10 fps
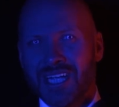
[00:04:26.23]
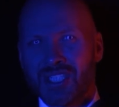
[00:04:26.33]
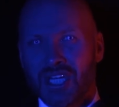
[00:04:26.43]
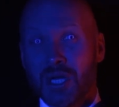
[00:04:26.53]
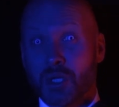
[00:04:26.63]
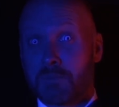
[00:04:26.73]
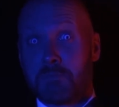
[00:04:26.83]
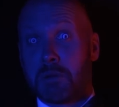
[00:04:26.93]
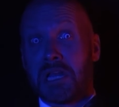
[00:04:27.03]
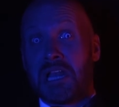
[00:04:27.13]
"She looks
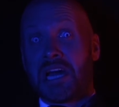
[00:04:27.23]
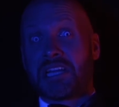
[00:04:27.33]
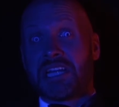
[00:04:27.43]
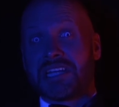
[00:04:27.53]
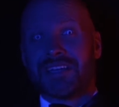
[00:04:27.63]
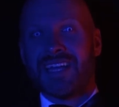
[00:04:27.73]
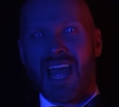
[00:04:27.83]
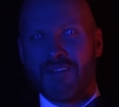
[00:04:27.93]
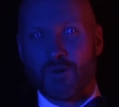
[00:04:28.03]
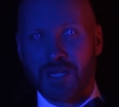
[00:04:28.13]
bloody."
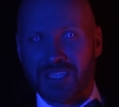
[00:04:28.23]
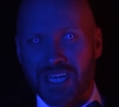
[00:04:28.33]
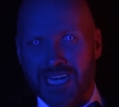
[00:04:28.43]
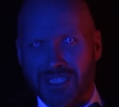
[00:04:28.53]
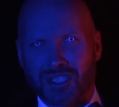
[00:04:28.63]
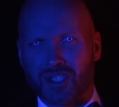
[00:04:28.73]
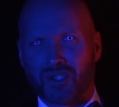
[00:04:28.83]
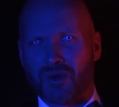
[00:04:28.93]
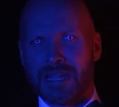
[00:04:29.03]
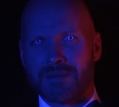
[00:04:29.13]
Everyone started to
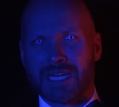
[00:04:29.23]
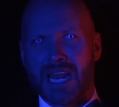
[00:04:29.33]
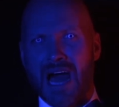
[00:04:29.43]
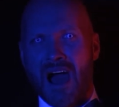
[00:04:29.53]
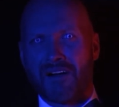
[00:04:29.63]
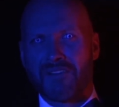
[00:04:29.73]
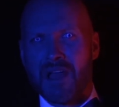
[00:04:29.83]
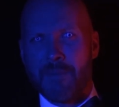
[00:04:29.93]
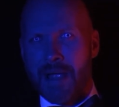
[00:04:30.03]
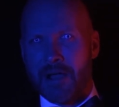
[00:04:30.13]
scream and laugh.
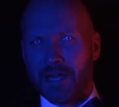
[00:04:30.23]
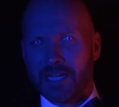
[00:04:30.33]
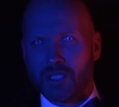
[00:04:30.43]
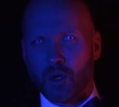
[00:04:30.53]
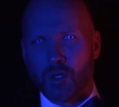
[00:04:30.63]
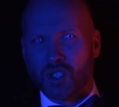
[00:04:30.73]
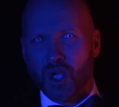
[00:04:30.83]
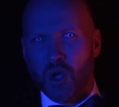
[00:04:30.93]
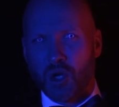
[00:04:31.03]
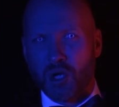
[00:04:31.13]
Mary had drawn
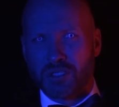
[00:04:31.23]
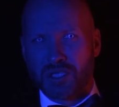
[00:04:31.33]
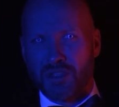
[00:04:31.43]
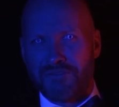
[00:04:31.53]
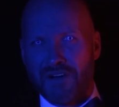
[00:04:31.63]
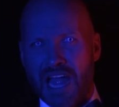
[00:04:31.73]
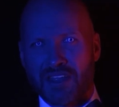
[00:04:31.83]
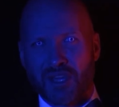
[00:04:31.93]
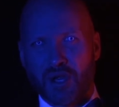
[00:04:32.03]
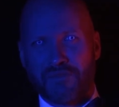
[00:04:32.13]
so close to the
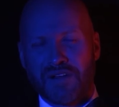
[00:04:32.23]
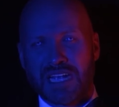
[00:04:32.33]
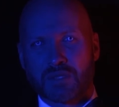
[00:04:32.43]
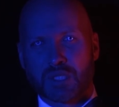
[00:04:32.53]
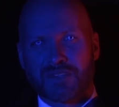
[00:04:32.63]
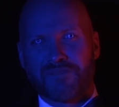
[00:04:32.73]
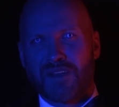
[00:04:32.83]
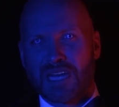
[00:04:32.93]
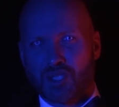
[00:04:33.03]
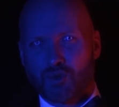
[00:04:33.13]
fire that her face was
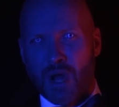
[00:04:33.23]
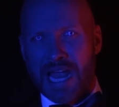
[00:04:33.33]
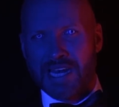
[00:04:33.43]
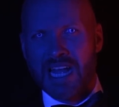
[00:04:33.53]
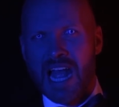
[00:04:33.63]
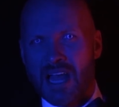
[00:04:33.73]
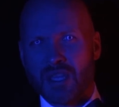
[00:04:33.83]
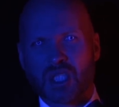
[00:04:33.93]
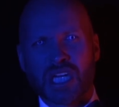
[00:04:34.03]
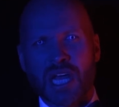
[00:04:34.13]
flushed red,
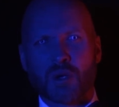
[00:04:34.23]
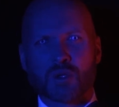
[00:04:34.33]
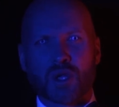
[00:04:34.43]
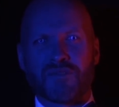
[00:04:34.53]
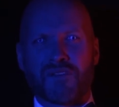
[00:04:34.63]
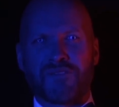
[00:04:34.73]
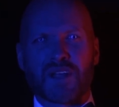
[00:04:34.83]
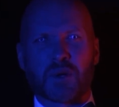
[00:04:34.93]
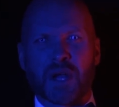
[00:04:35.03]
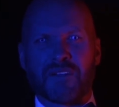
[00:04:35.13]
and the shadows of the
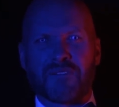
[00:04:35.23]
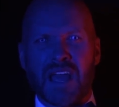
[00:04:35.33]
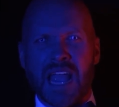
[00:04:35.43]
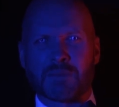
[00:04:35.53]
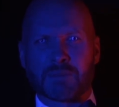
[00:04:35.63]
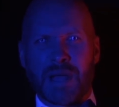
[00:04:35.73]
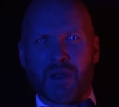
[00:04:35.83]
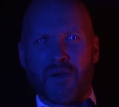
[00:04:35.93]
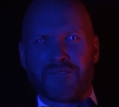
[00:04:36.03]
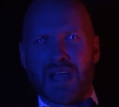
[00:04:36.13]
flickering flames
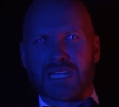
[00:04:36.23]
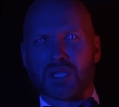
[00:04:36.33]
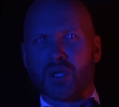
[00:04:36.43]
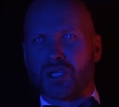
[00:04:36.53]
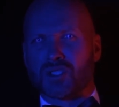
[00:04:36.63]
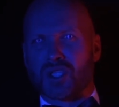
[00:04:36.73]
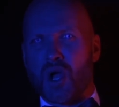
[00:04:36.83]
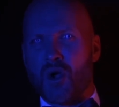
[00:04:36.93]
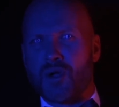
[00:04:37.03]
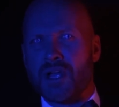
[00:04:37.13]
made her face look as
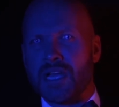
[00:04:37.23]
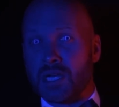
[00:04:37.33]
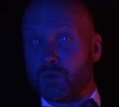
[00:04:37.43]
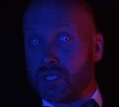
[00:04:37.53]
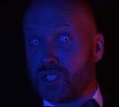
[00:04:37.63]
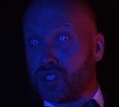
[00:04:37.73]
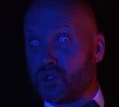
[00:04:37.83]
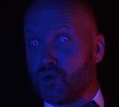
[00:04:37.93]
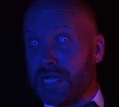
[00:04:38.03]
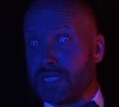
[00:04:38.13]
though it was
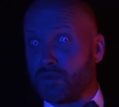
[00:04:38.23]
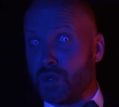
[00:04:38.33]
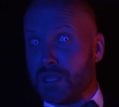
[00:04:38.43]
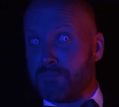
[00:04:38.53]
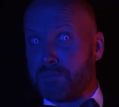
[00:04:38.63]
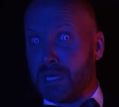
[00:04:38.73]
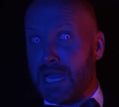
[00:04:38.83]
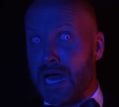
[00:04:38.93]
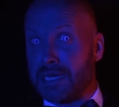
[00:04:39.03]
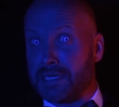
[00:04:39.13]
streaked with
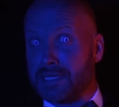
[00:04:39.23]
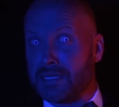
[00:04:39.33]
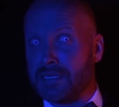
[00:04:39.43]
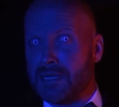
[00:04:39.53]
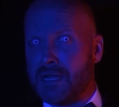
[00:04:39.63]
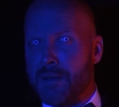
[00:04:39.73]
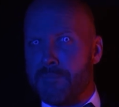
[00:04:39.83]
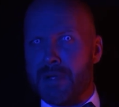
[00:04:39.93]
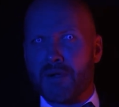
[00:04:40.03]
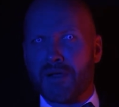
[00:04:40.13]
blood.
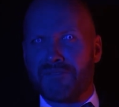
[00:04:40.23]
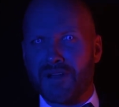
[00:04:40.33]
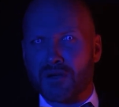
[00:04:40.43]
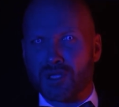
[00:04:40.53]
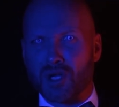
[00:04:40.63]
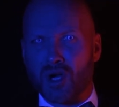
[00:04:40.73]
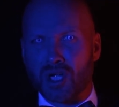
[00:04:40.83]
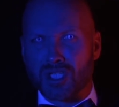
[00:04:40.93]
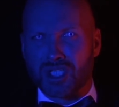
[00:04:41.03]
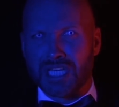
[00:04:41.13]
Mary felt her
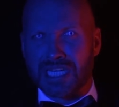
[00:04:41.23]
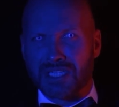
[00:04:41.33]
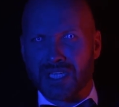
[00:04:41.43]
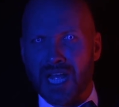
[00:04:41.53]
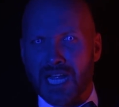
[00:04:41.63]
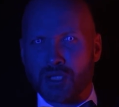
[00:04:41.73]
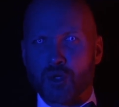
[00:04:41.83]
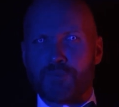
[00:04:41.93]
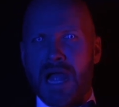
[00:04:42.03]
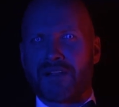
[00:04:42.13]
hot cheeks and
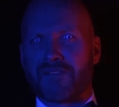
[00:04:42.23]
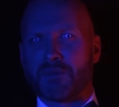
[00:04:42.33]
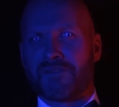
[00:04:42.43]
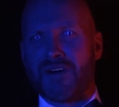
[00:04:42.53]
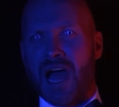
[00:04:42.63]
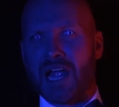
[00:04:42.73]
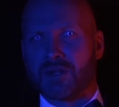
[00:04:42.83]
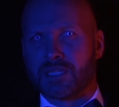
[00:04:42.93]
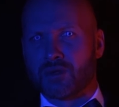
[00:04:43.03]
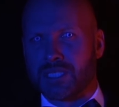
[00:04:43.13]
drew back from the
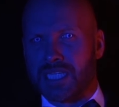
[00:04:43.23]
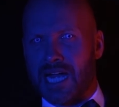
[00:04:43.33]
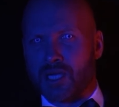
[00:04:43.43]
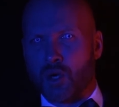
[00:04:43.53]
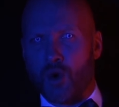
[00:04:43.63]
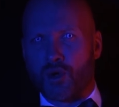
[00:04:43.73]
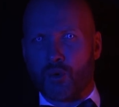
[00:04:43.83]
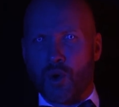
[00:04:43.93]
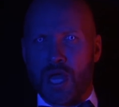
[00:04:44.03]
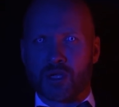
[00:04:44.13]
fire into a dark
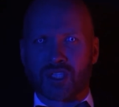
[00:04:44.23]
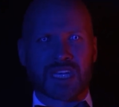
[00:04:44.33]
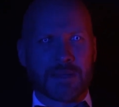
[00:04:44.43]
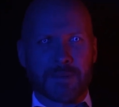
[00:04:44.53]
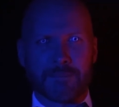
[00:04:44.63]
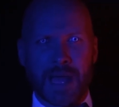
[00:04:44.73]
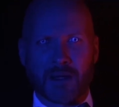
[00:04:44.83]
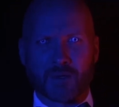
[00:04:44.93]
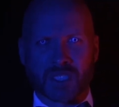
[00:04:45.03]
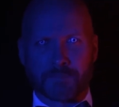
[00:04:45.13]
corner where her sleeping
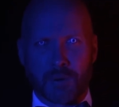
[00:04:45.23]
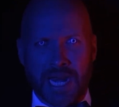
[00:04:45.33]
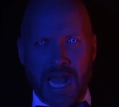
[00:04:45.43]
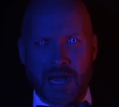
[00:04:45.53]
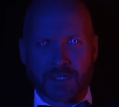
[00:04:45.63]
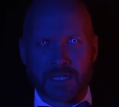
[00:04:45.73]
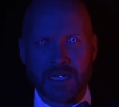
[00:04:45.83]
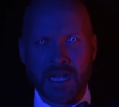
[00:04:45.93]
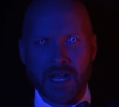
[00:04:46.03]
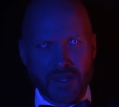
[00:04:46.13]
bag was spread out.
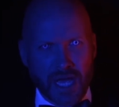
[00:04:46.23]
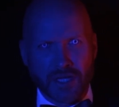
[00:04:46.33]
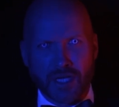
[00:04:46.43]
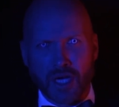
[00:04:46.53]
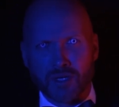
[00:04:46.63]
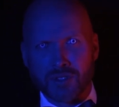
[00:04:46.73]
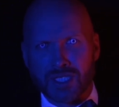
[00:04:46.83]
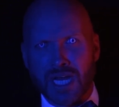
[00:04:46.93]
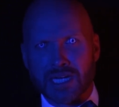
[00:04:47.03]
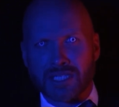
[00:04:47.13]
The other girls
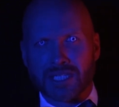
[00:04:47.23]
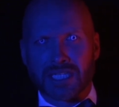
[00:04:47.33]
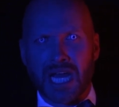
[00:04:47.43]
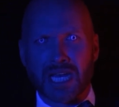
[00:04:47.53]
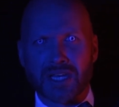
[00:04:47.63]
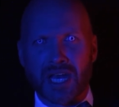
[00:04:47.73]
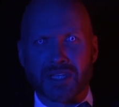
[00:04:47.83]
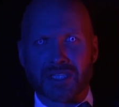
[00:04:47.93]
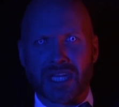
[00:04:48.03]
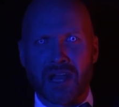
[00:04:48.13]
started to tell
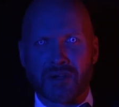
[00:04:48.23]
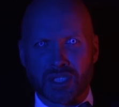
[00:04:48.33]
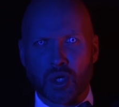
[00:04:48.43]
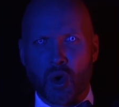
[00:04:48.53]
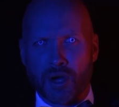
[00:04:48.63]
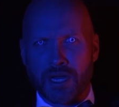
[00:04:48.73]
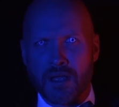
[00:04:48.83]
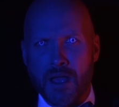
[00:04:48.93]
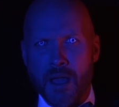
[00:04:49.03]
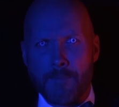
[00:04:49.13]
another scary
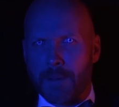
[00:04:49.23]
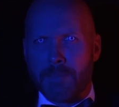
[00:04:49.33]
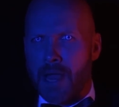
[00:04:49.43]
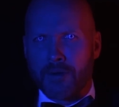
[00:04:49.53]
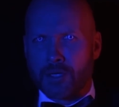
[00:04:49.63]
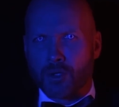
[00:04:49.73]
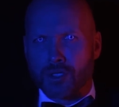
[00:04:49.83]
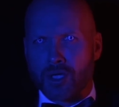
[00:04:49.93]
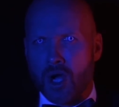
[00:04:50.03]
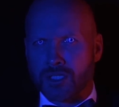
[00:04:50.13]
story, but Mary
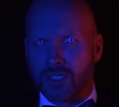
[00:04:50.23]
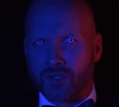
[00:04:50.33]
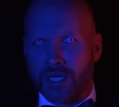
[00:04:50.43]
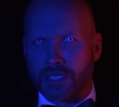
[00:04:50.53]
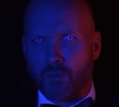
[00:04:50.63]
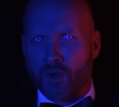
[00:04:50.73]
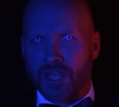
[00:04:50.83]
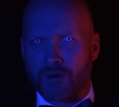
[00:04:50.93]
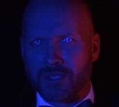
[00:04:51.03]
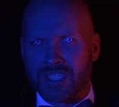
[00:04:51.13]
couldn't concentrate on
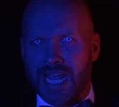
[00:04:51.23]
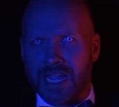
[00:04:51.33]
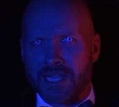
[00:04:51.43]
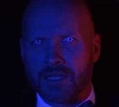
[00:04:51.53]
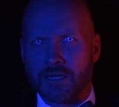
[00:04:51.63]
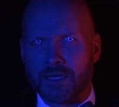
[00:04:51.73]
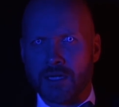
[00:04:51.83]
what they were saying.